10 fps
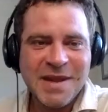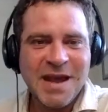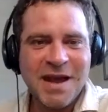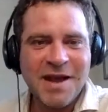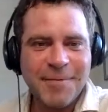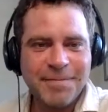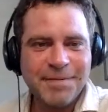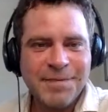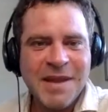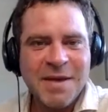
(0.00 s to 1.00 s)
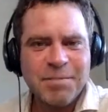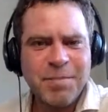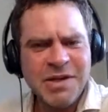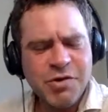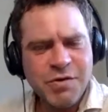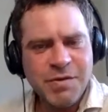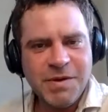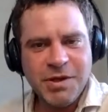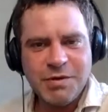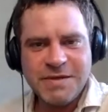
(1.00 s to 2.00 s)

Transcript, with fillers: Yeah. Um, but you you